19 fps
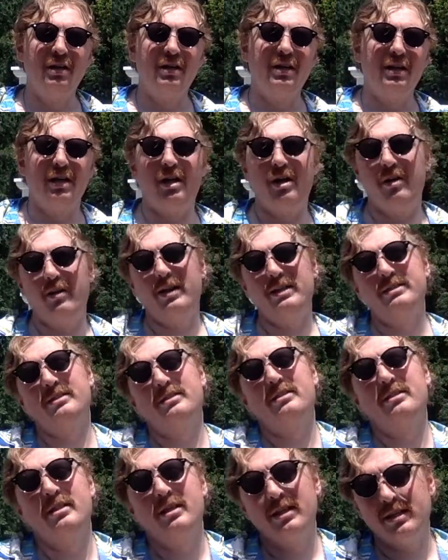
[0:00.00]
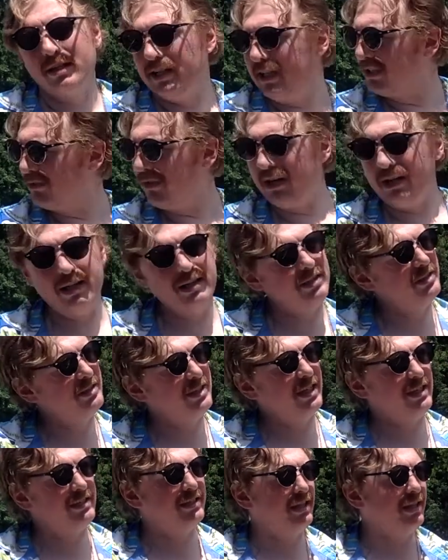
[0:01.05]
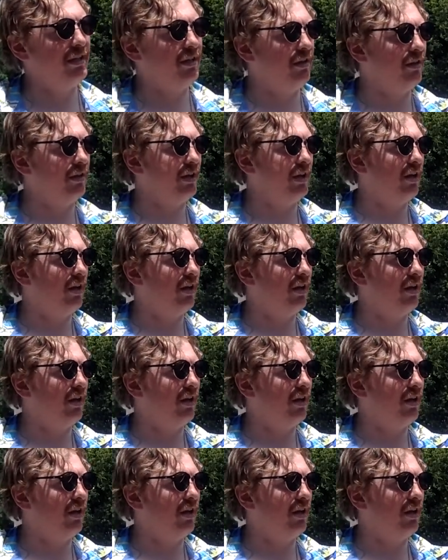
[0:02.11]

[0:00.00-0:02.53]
That's why I like to stay single.